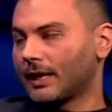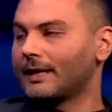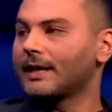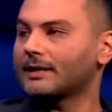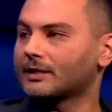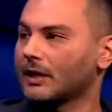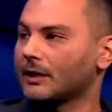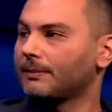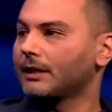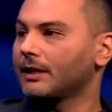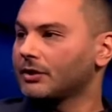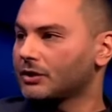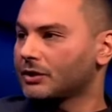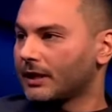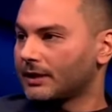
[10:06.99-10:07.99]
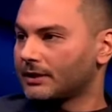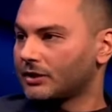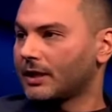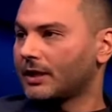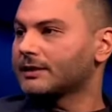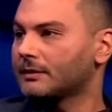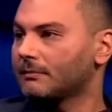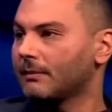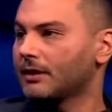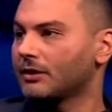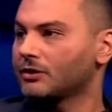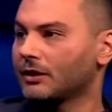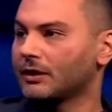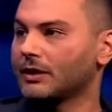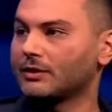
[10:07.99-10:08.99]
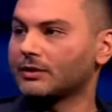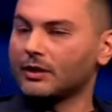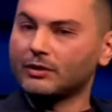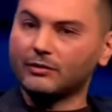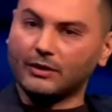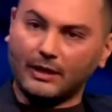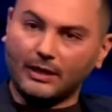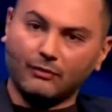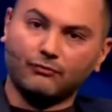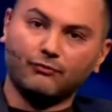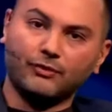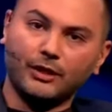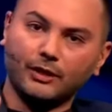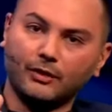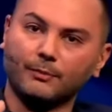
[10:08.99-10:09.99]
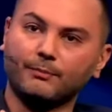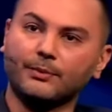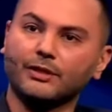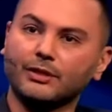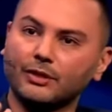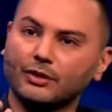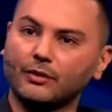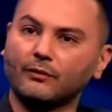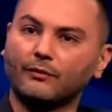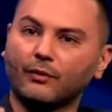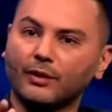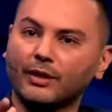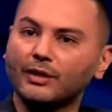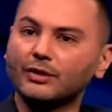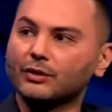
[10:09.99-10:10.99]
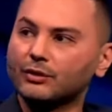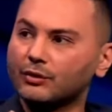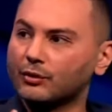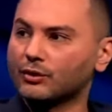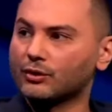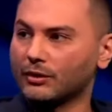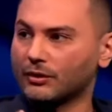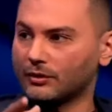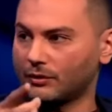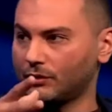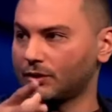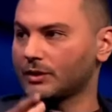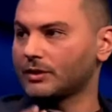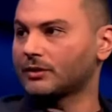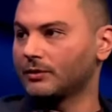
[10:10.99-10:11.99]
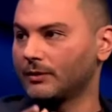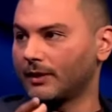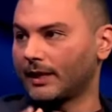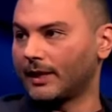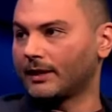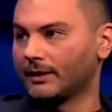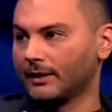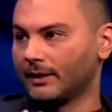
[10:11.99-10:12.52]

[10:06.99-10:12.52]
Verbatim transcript: And the XRP ledger, as Jason mentioned, is in a really good position for institutions to just do that.